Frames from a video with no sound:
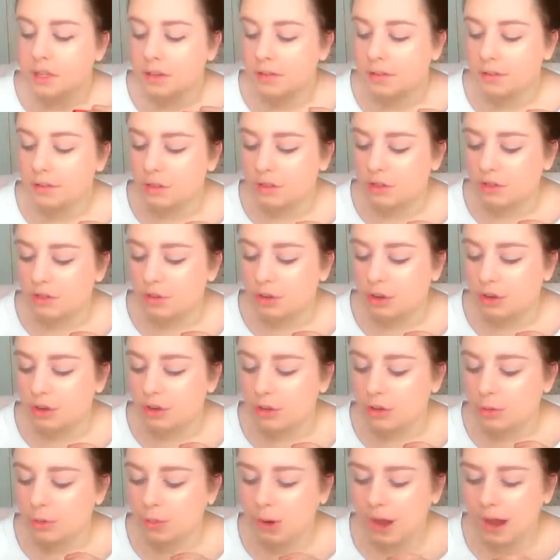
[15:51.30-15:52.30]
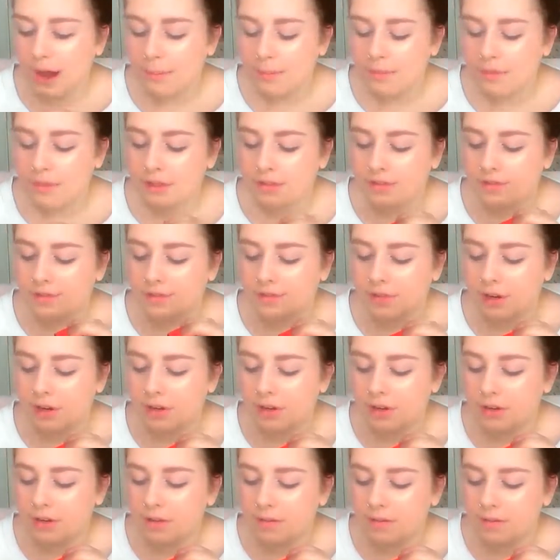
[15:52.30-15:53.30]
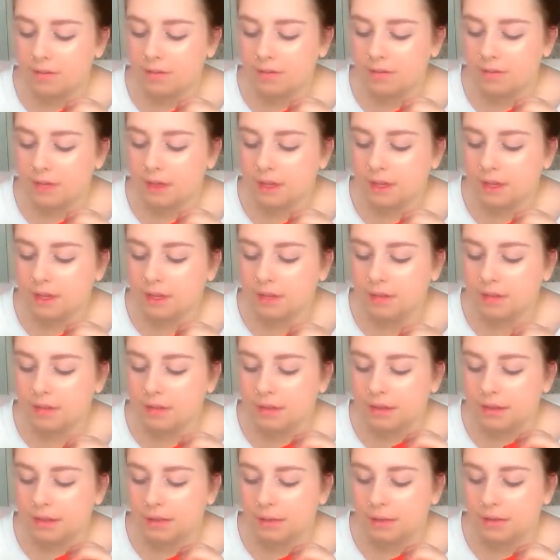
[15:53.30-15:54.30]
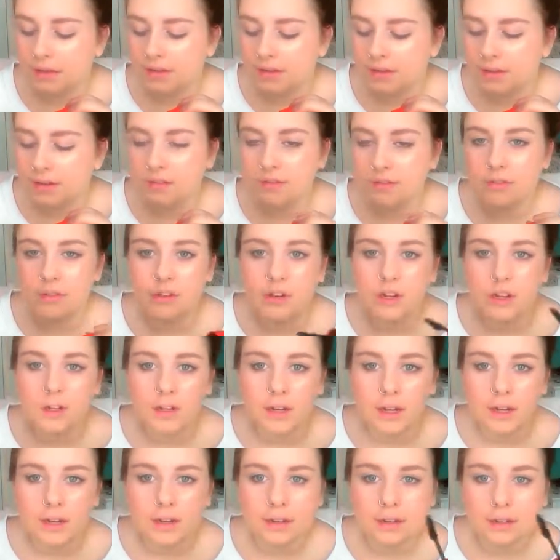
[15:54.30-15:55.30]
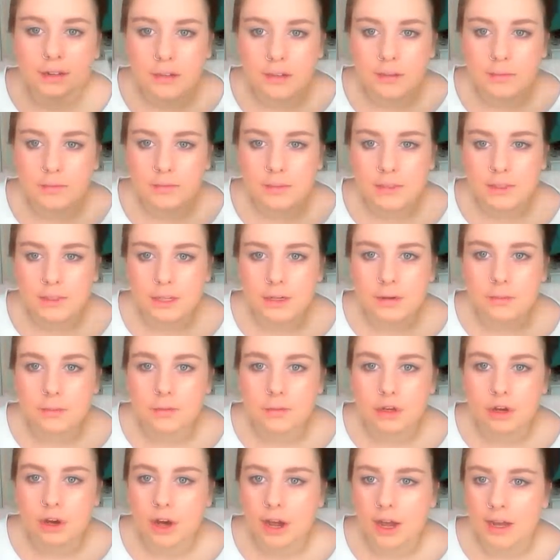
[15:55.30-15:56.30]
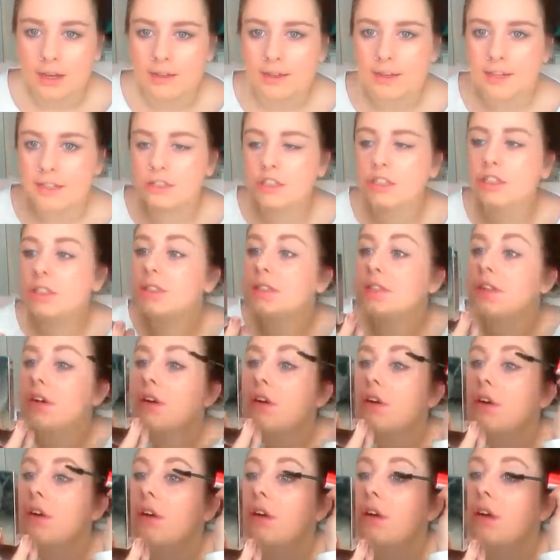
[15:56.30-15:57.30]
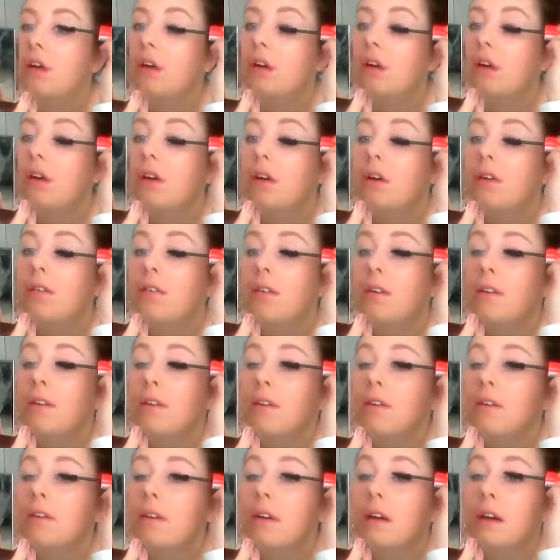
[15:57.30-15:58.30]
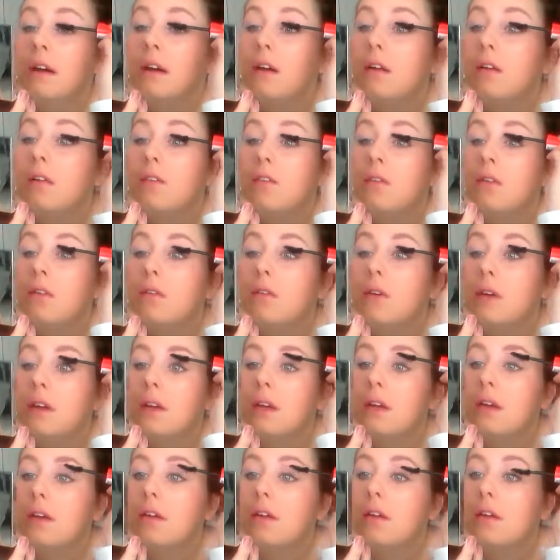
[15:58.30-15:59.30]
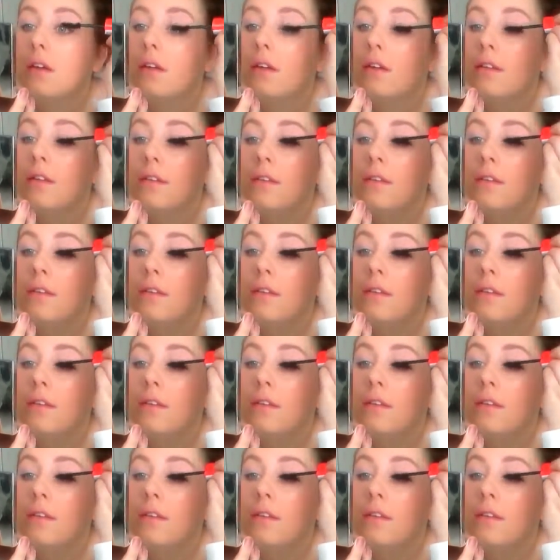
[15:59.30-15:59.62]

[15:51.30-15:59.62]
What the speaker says: If you don't wipe the front of the liquid stuff on, it kind of clumps up your eyelashes though, which is kind of annoying,